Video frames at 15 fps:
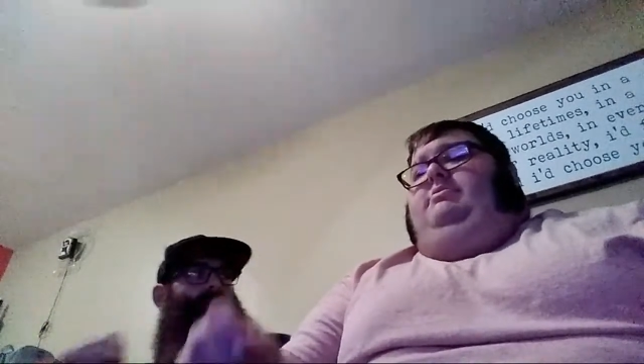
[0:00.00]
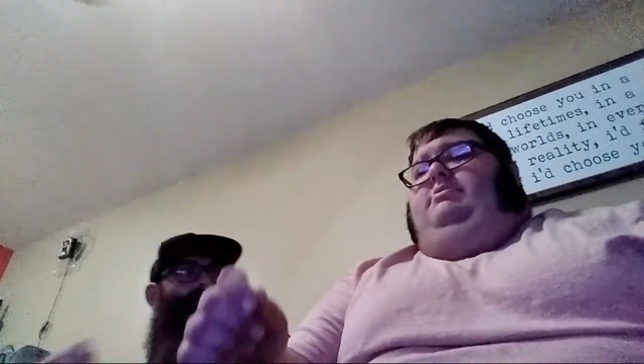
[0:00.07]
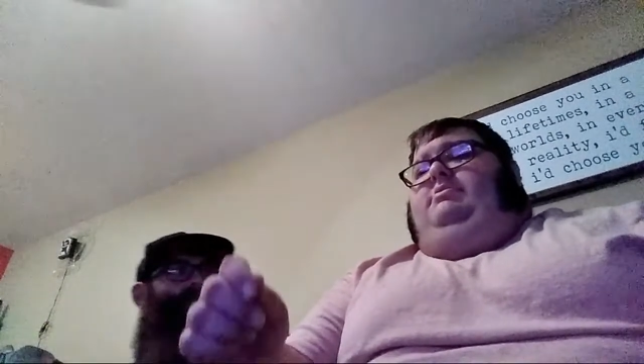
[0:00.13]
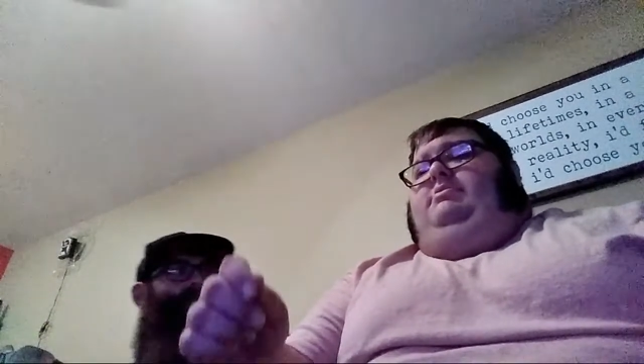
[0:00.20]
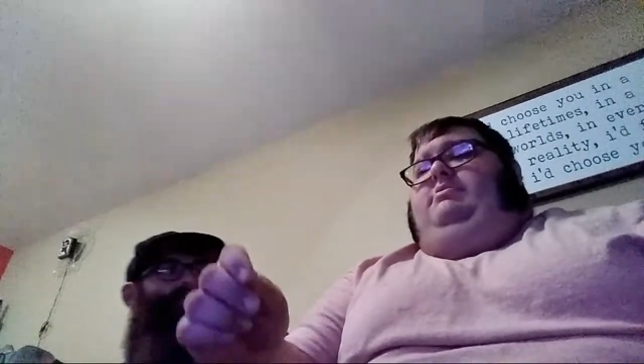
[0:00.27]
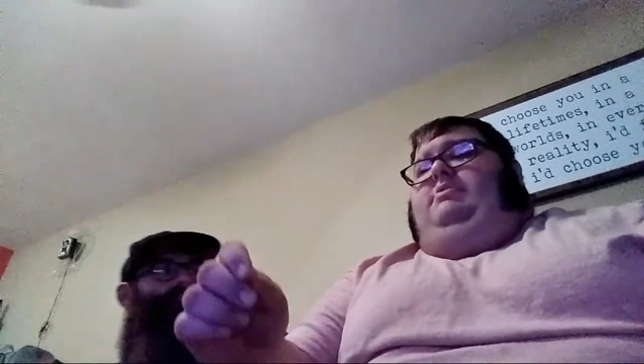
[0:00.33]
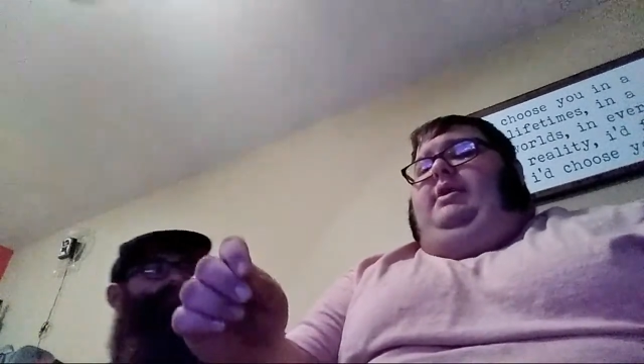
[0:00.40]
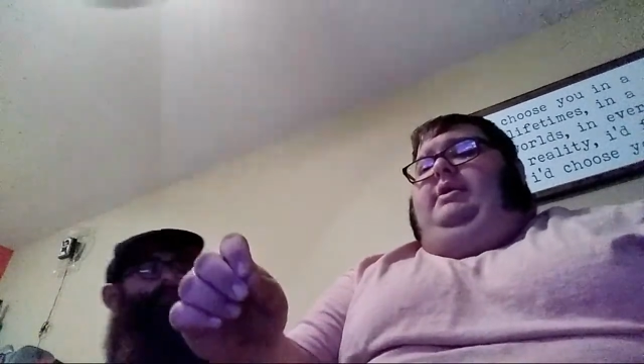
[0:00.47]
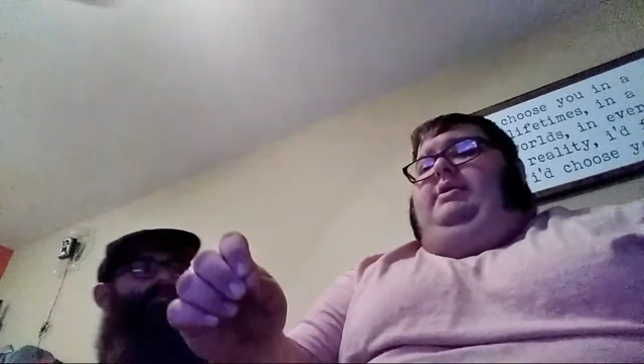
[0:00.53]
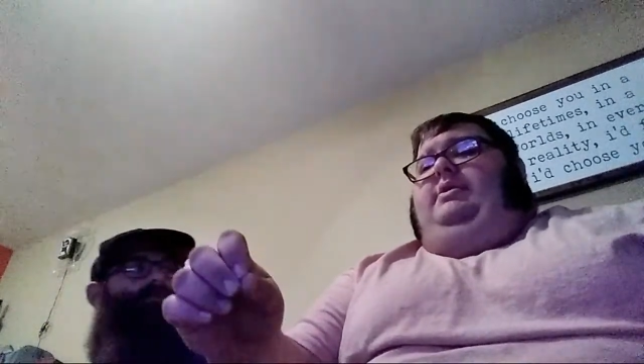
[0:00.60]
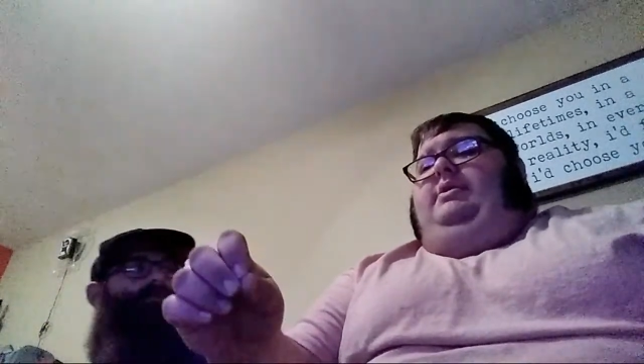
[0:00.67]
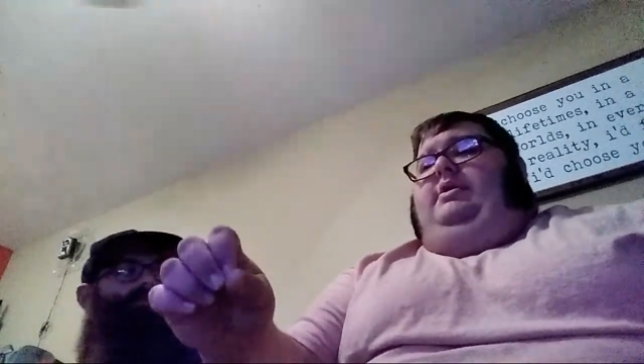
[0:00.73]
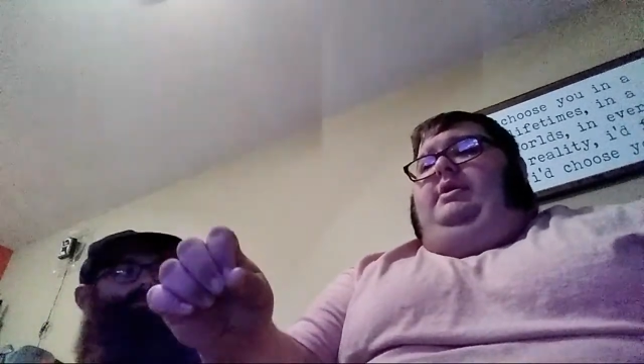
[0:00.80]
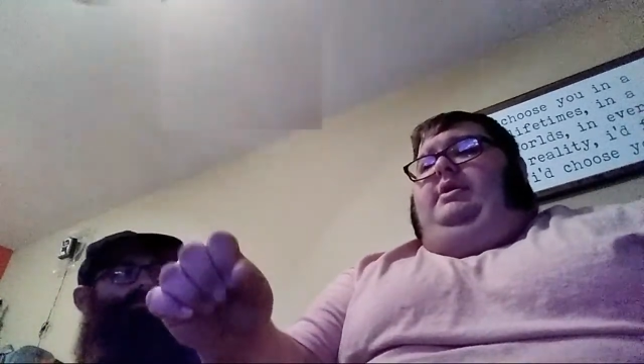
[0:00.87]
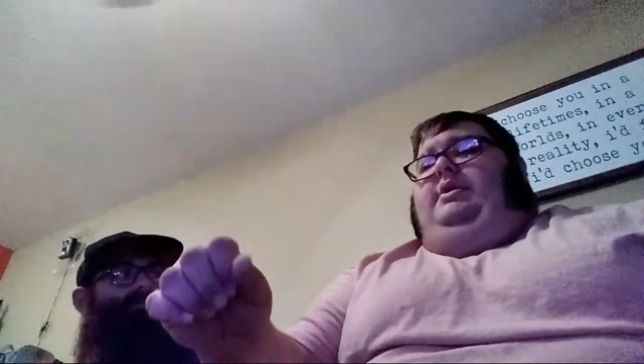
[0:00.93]
Right,
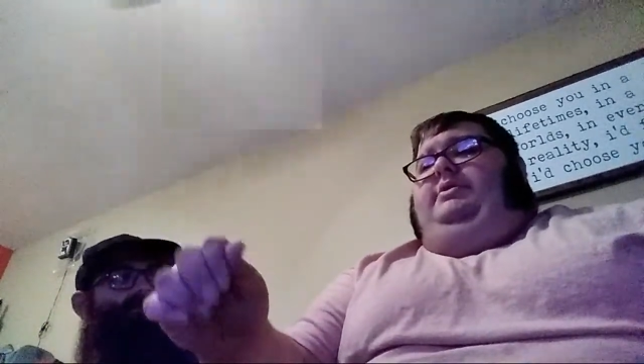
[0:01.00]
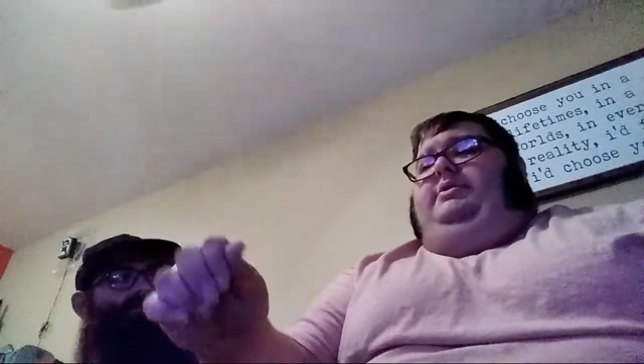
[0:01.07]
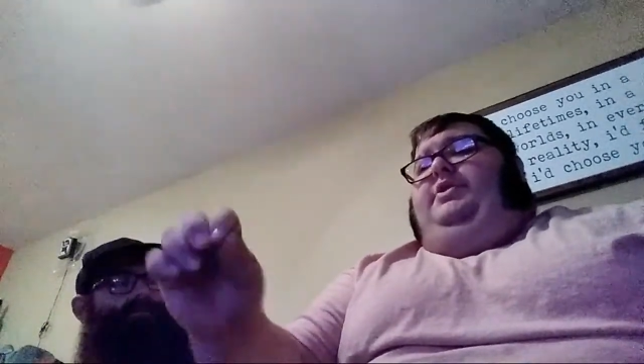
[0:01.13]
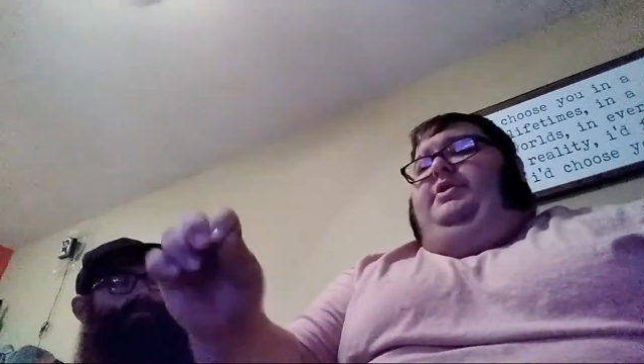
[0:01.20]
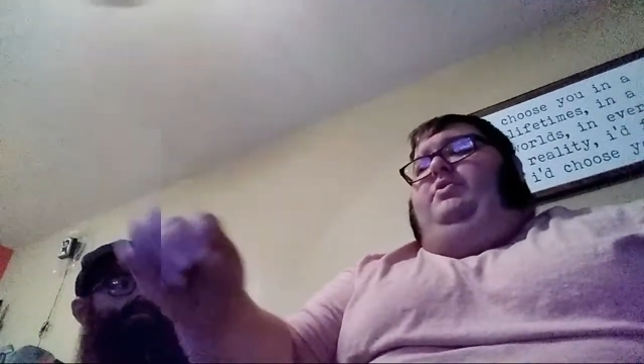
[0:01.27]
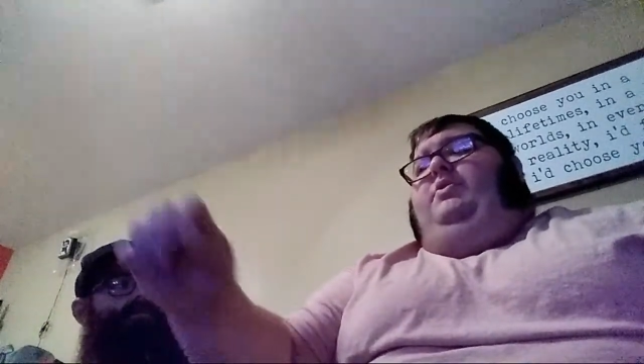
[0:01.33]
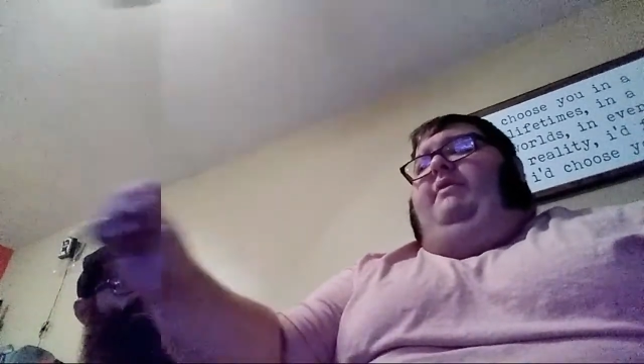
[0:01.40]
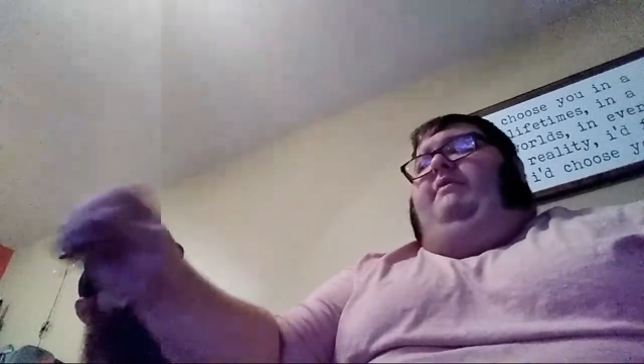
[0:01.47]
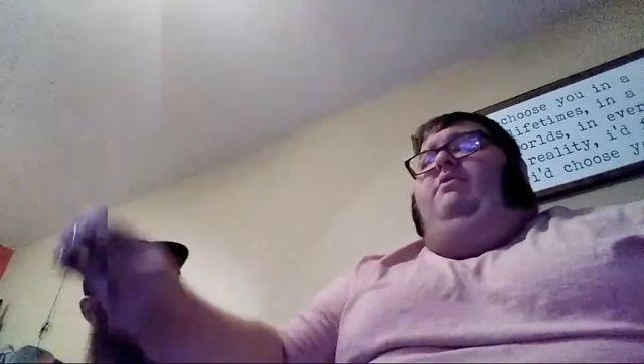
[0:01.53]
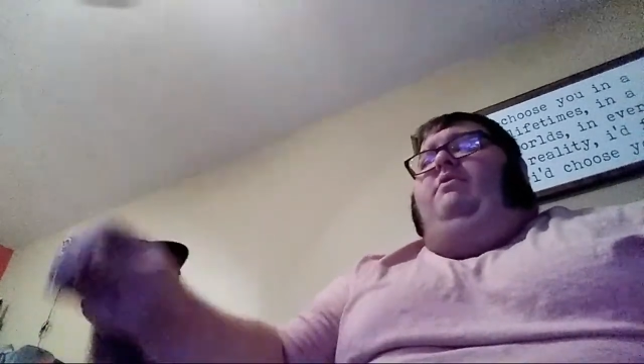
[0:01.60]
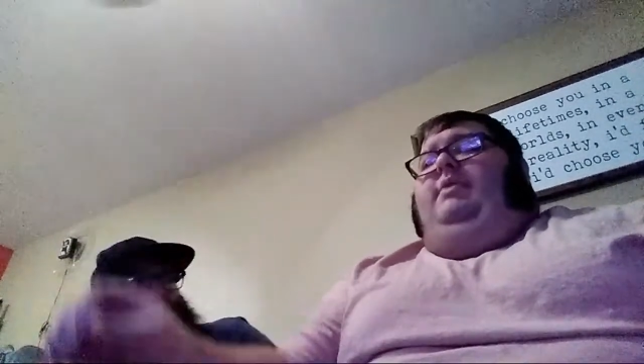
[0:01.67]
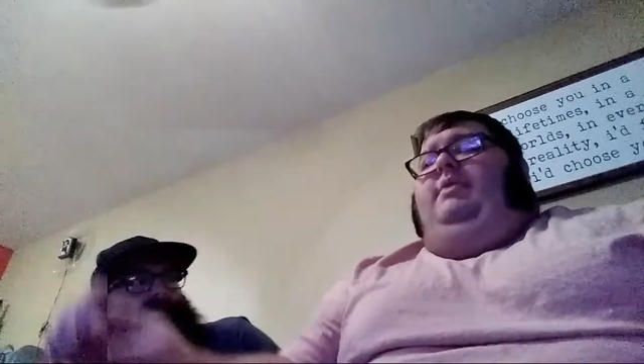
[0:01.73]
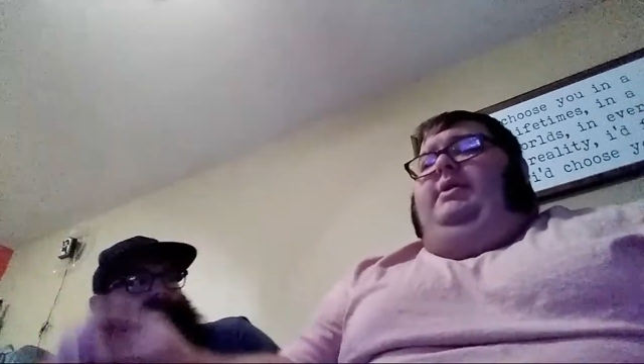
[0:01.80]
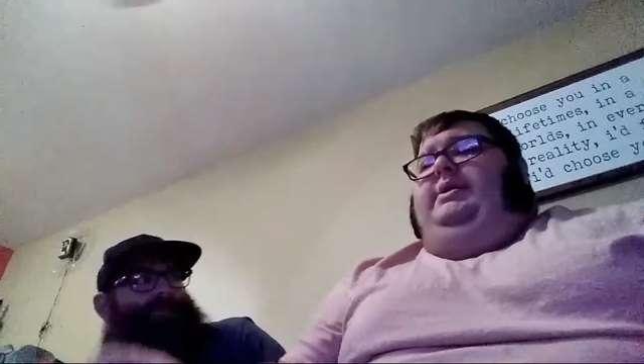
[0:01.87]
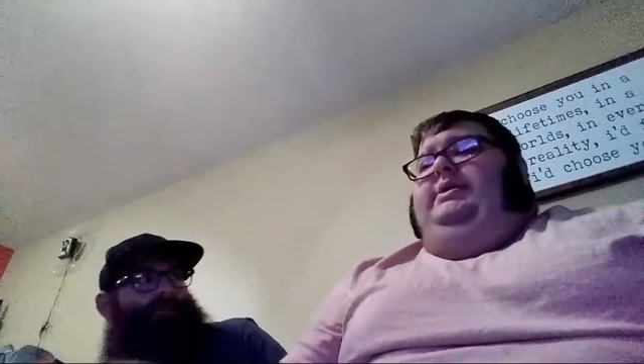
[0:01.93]
to whoever it
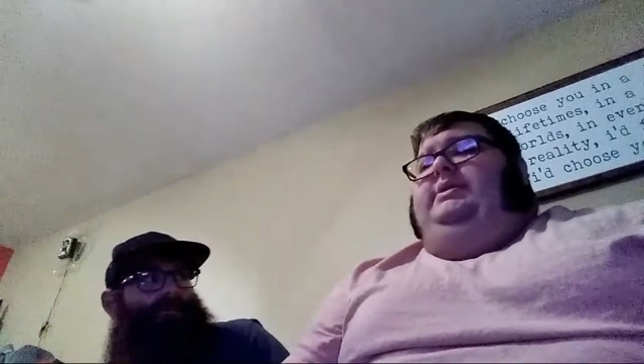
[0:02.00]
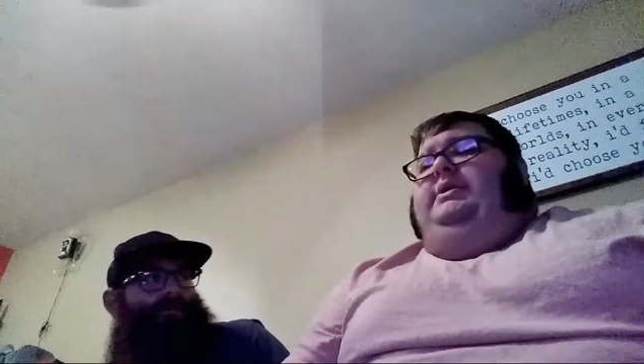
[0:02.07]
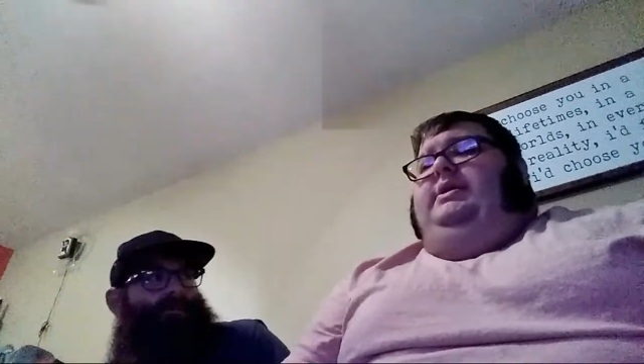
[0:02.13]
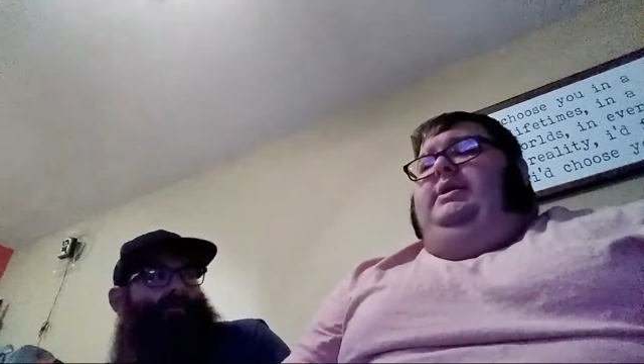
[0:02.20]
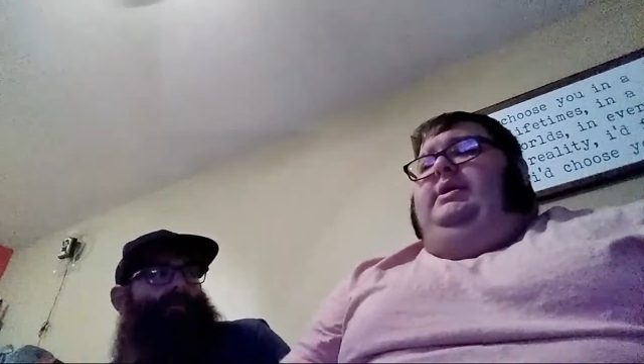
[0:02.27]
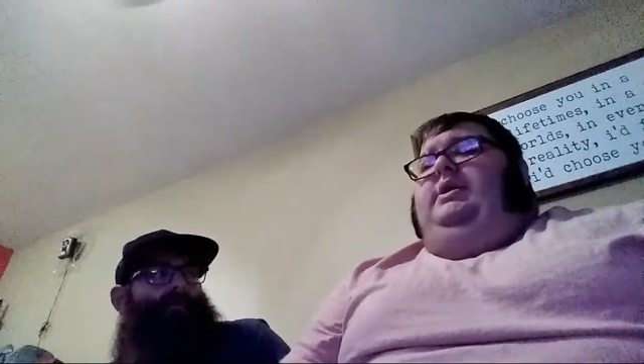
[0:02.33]
was,